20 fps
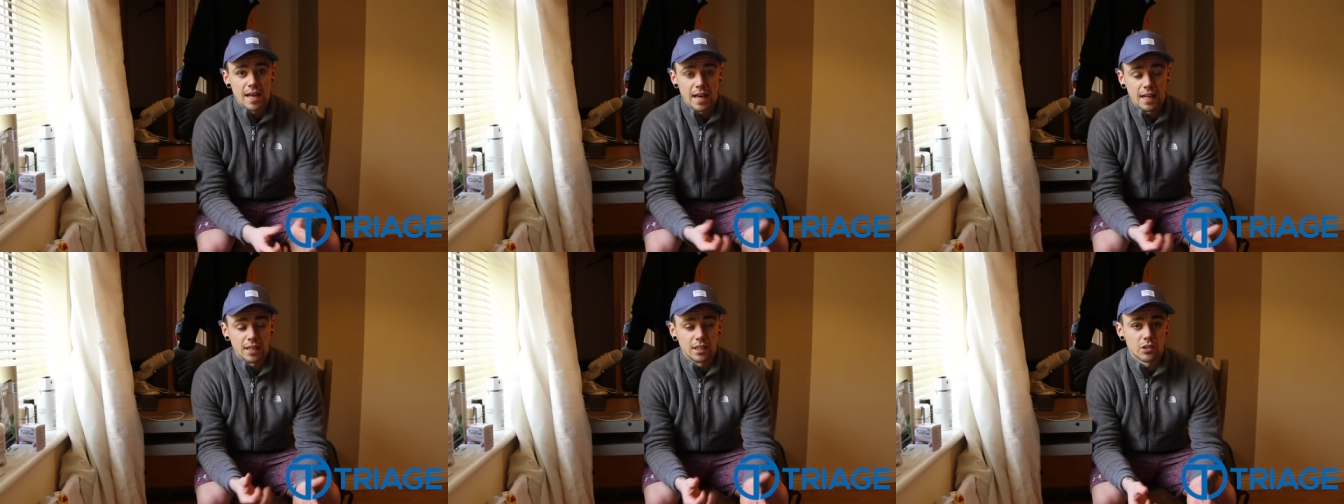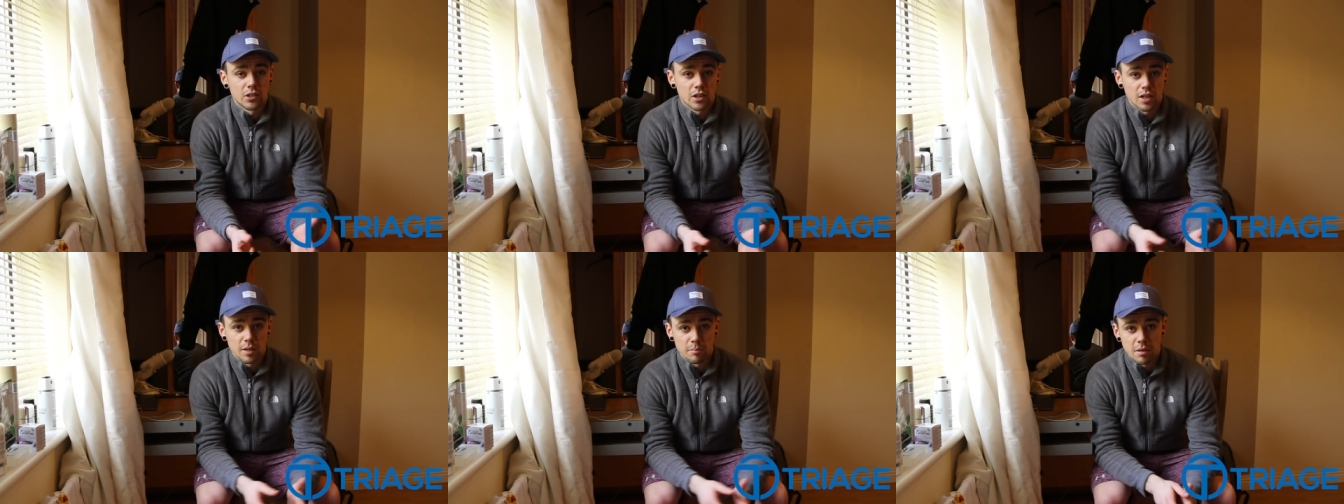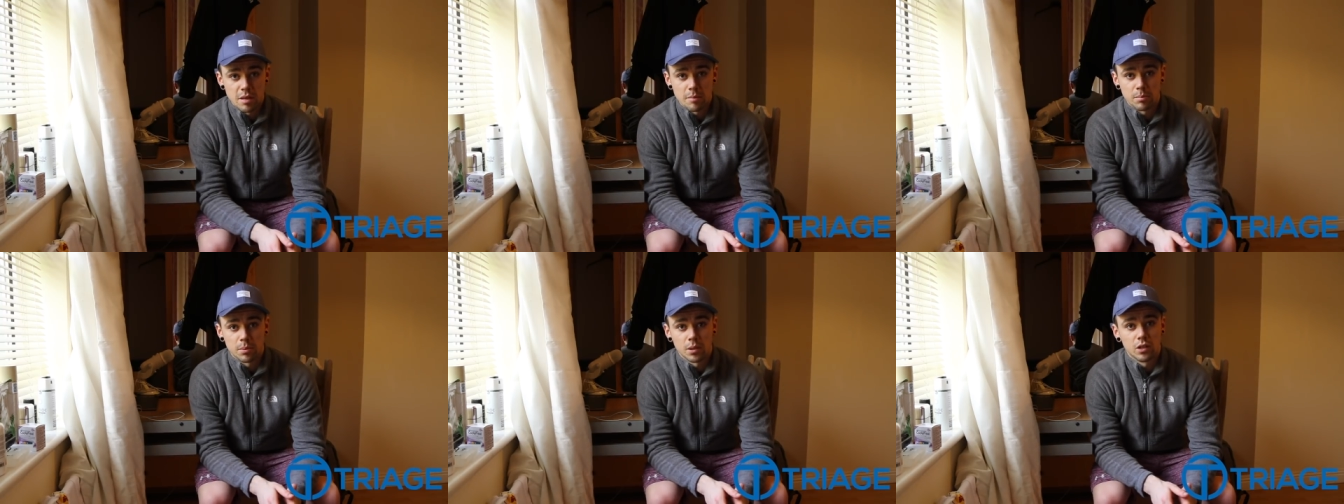elderly
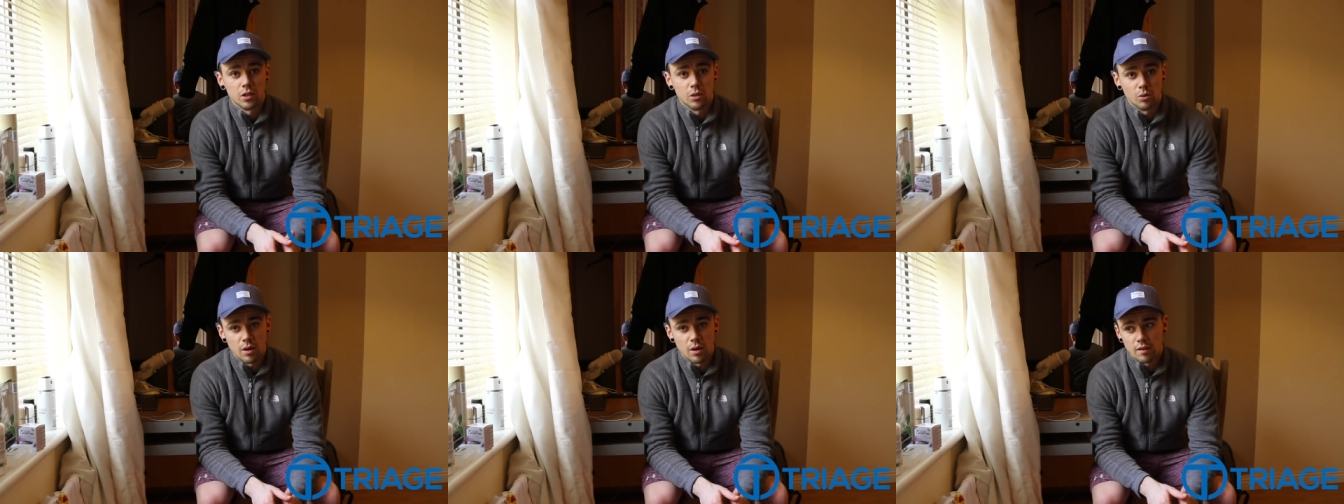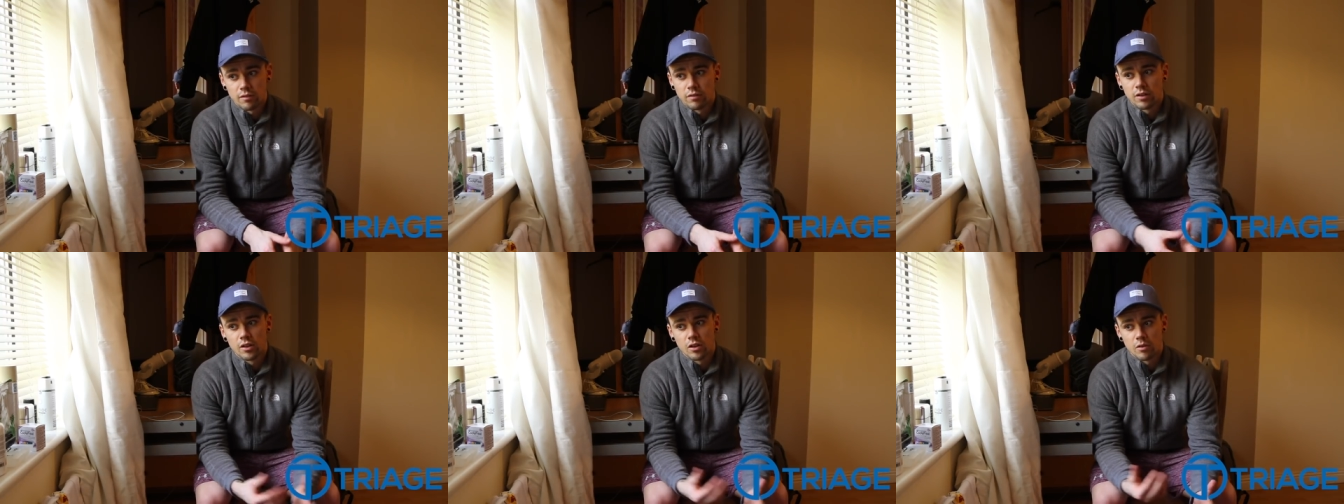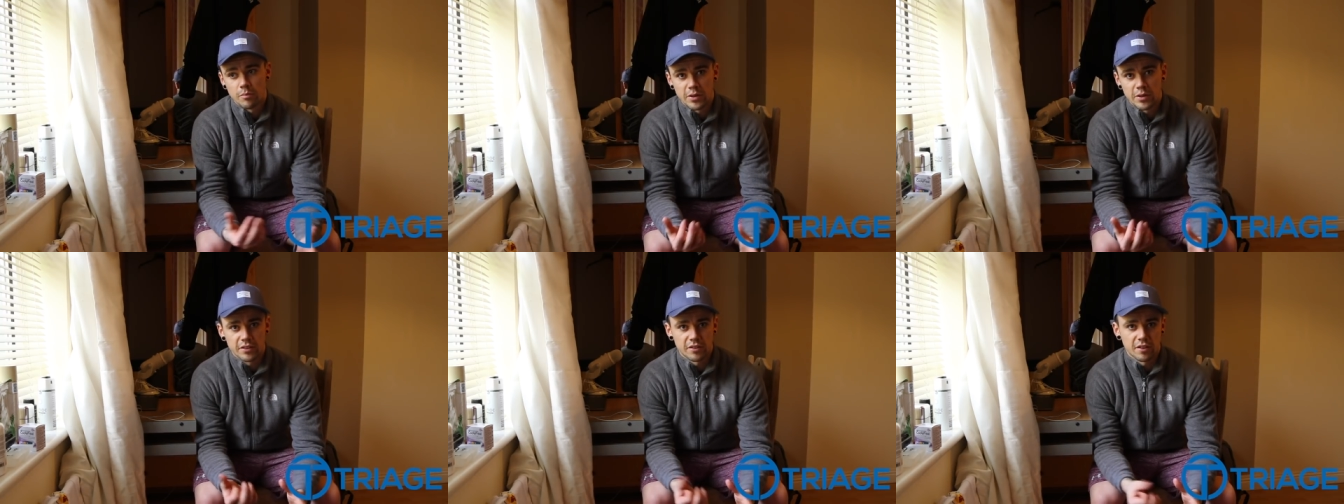people who have
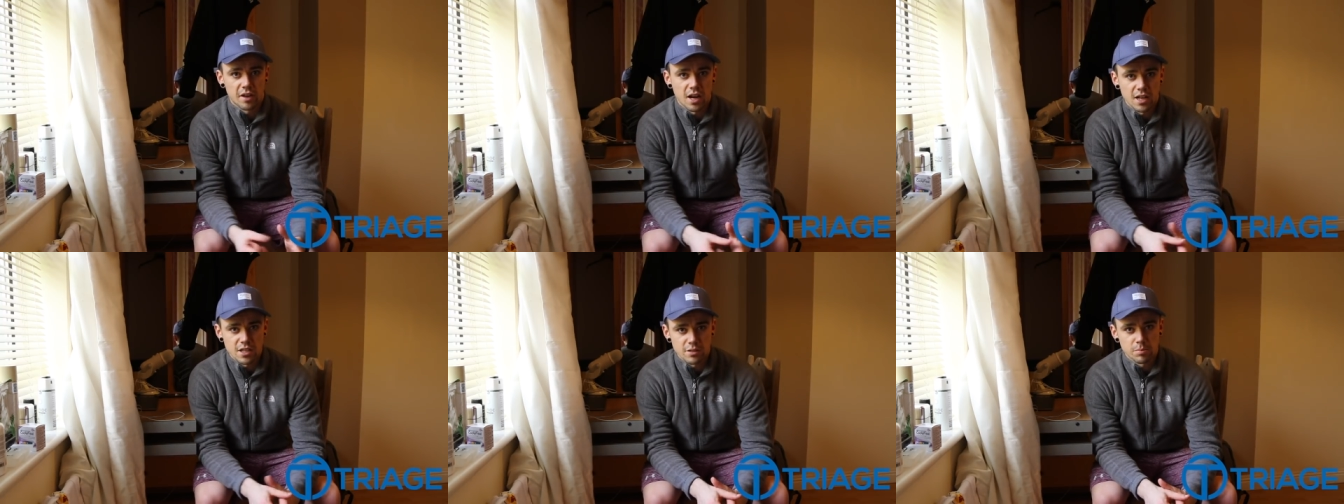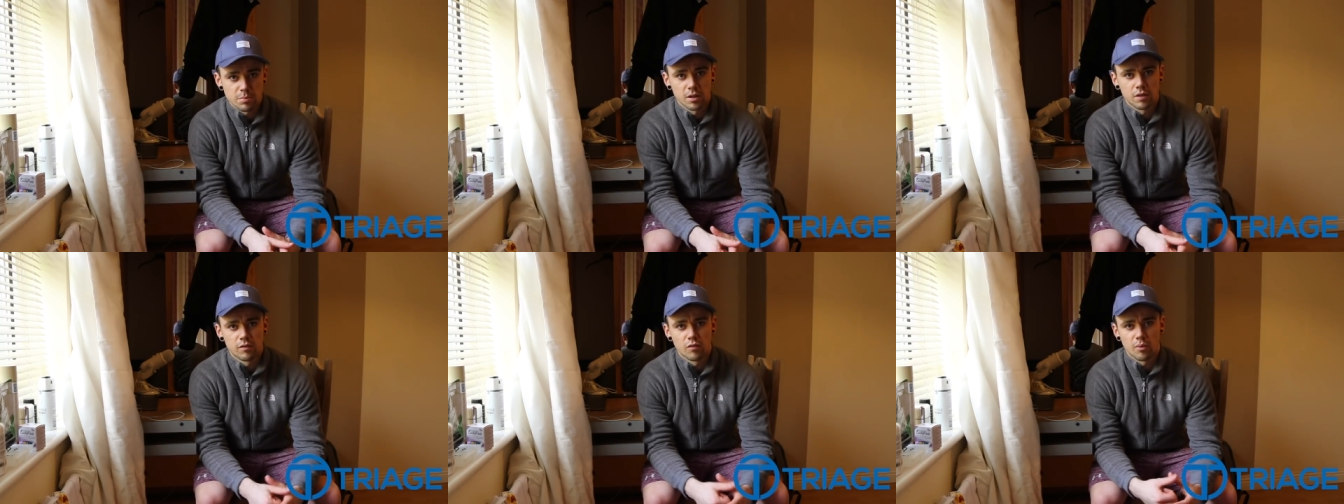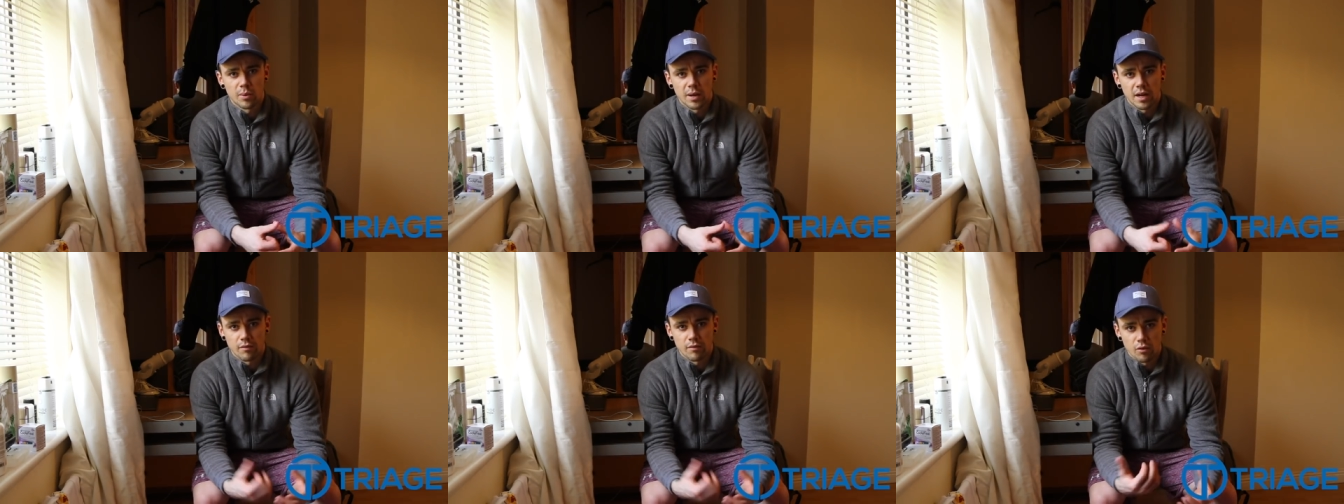come into the hospital
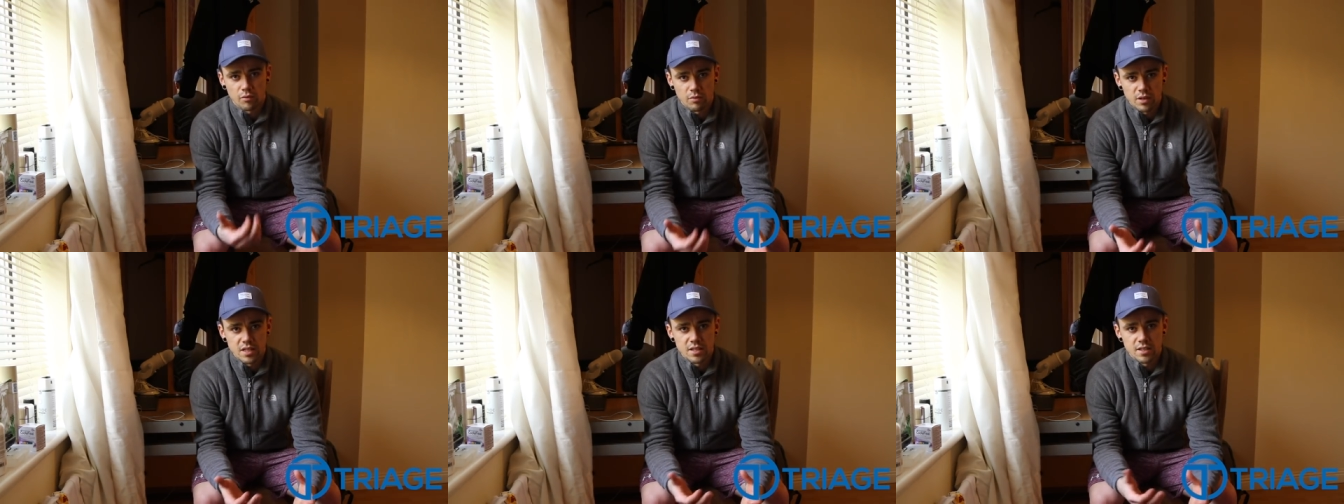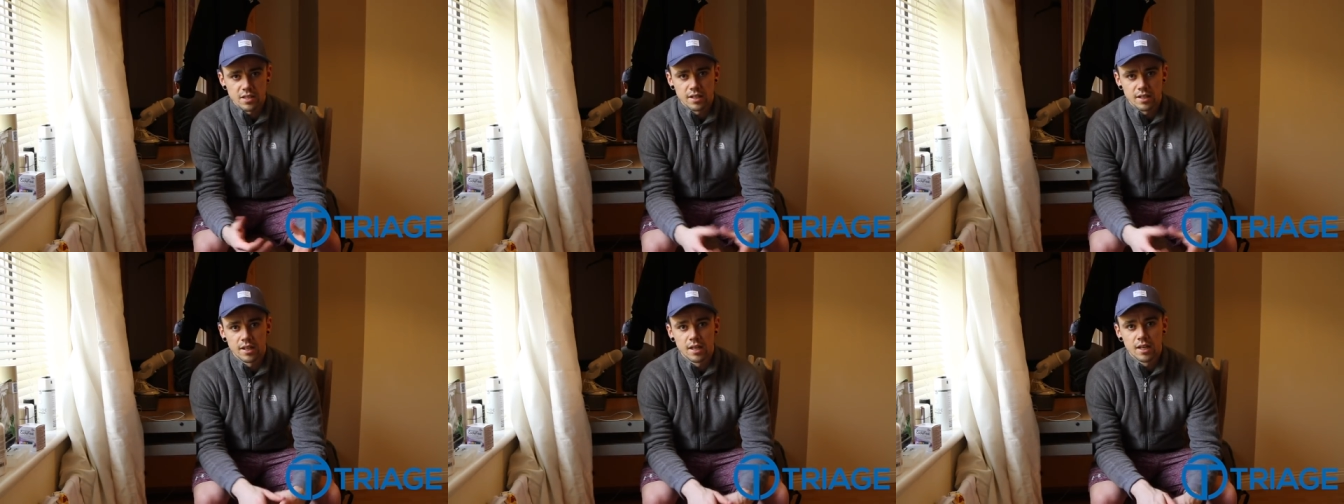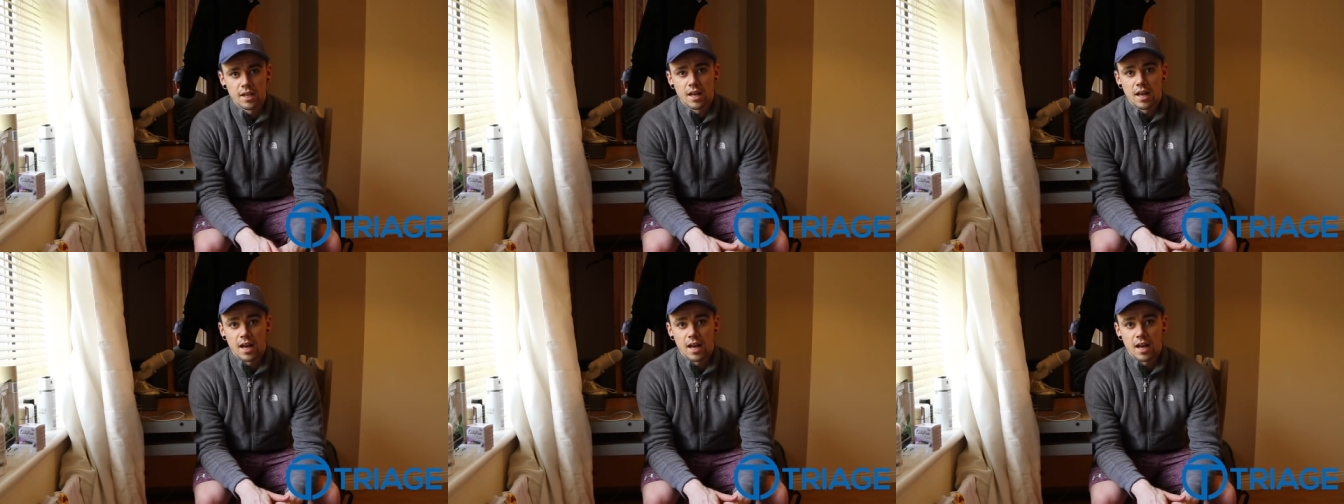for whatever reason